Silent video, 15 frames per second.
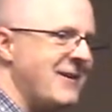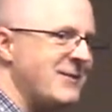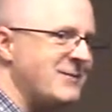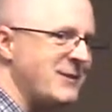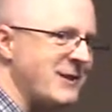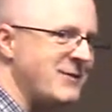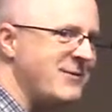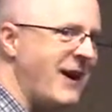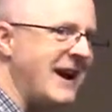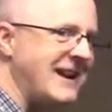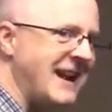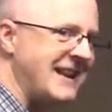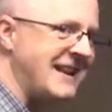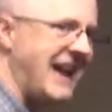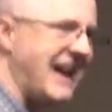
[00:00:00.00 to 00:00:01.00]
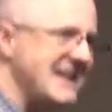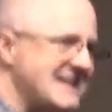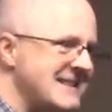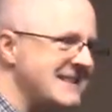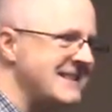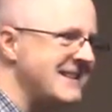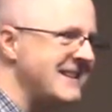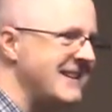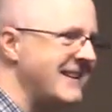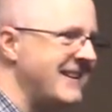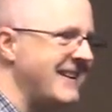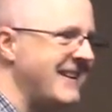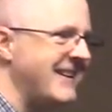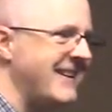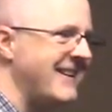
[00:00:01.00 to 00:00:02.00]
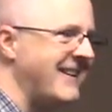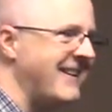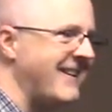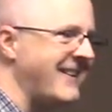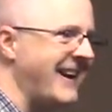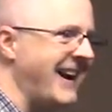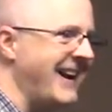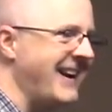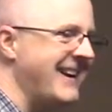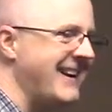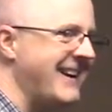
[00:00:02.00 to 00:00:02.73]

for the finite case. Okay?